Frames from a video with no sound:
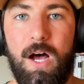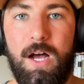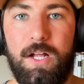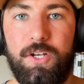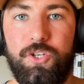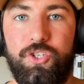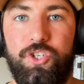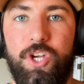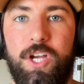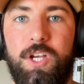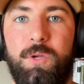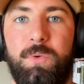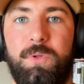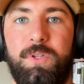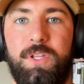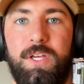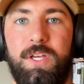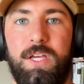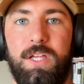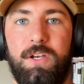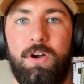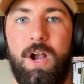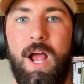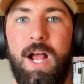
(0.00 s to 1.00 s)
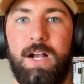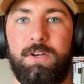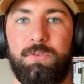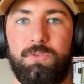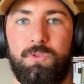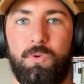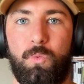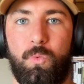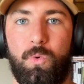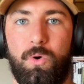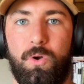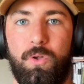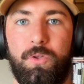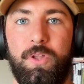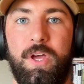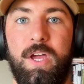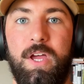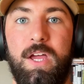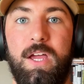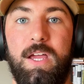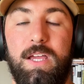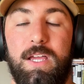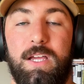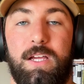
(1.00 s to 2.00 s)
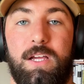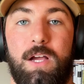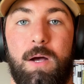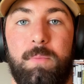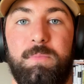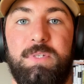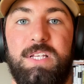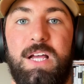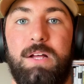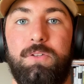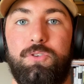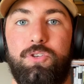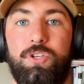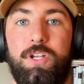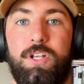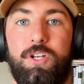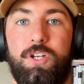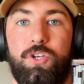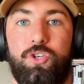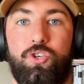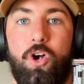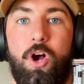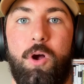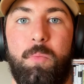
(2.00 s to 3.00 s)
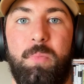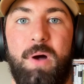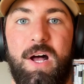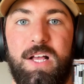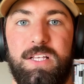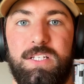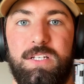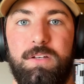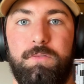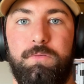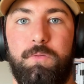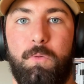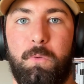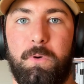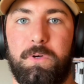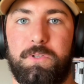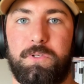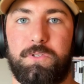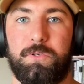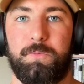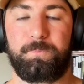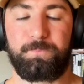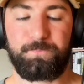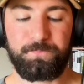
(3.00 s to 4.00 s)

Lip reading: genuinely interact with the world, it comes out in a strong positive force.